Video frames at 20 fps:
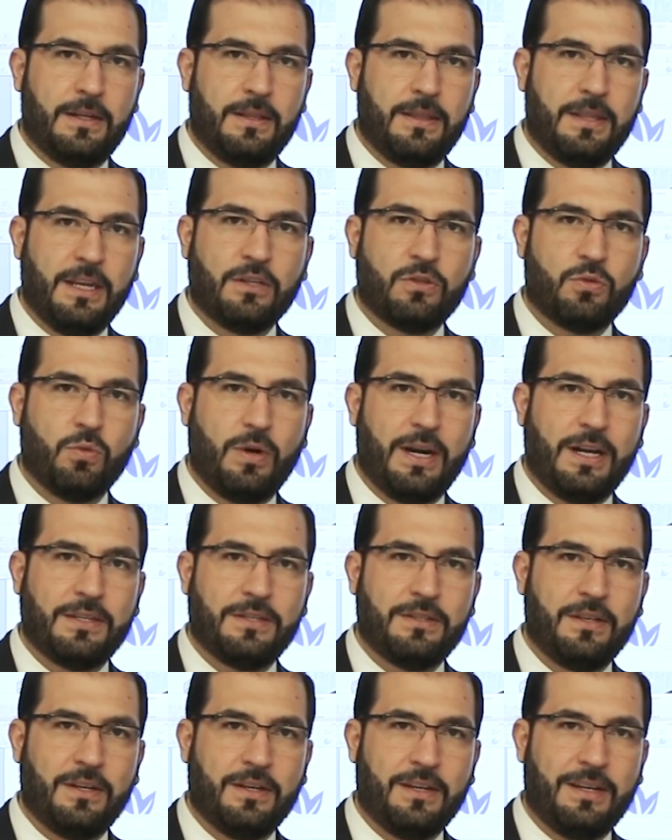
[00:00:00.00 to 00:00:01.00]
think
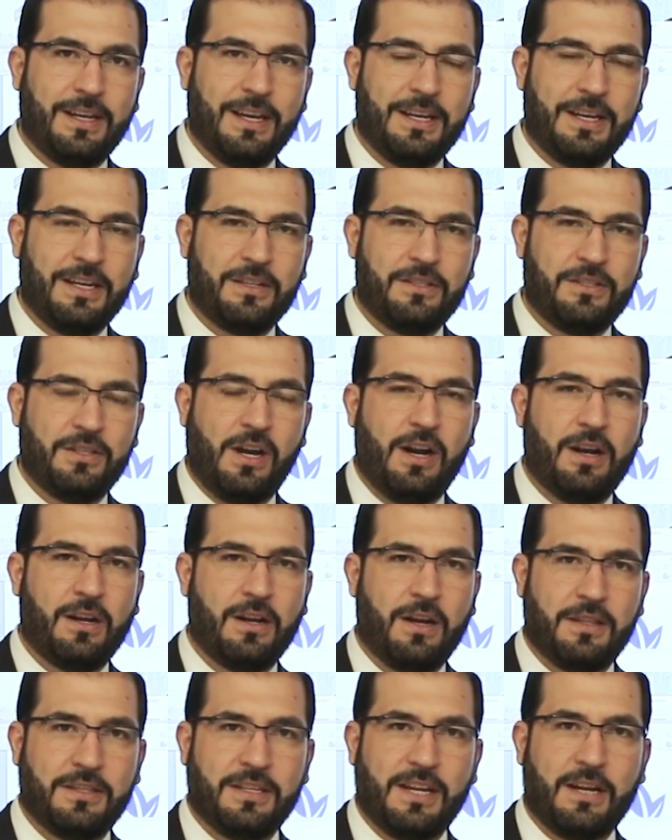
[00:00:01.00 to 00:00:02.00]
twice to getting in
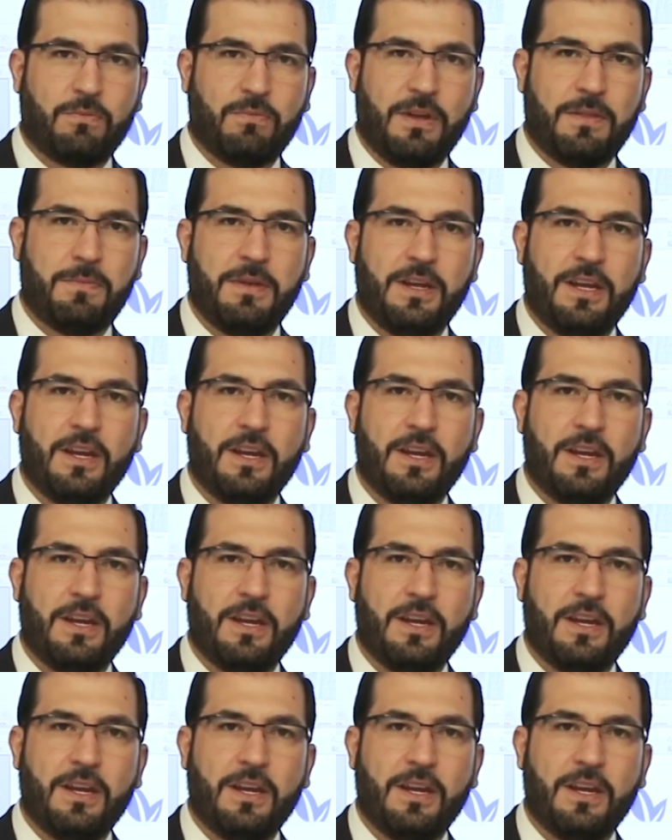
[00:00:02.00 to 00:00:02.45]
contact with